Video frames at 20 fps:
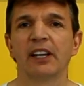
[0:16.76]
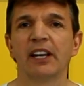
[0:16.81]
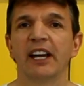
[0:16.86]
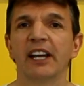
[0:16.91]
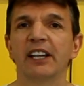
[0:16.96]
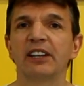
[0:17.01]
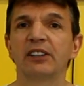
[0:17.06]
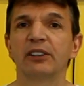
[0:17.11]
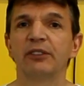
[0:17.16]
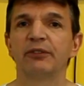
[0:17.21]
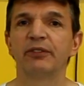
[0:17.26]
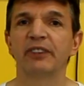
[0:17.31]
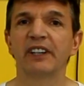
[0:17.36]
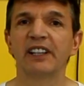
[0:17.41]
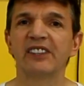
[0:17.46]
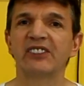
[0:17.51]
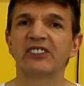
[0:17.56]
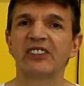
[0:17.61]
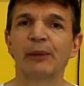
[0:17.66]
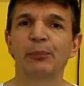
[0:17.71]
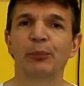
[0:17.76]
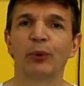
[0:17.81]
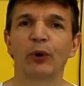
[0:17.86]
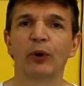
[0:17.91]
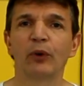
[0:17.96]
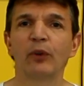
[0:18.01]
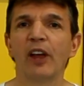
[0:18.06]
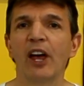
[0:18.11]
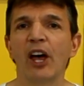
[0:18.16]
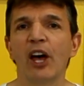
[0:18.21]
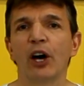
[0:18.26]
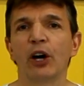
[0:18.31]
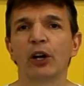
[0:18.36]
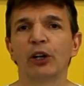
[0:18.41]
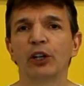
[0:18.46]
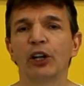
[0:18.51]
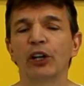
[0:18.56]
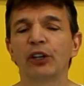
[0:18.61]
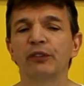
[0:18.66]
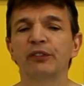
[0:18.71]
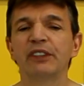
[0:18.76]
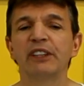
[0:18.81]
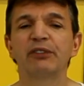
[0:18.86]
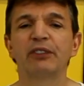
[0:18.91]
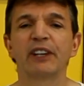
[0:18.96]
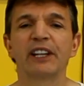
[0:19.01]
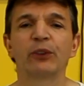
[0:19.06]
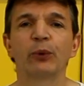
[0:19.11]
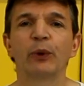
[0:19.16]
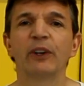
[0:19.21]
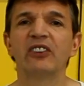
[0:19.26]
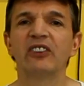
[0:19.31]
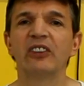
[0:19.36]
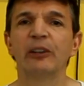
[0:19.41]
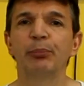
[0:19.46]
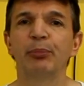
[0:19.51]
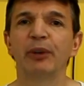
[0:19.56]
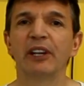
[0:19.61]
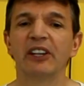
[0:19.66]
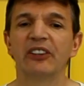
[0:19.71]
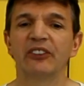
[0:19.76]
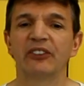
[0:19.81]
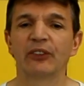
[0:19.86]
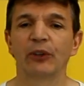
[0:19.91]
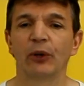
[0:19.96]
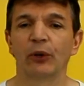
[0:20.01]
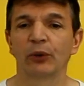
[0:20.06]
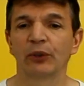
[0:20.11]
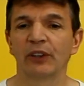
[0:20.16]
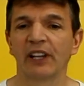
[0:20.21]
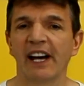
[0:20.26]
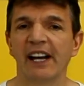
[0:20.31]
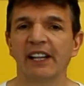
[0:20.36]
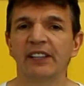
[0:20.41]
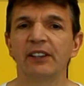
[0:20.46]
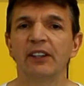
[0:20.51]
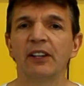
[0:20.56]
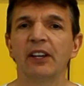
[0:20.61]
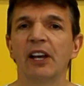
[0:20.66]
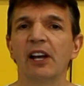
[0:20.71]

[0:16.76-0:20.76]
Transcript: It's very simple, a lot of different recipes online.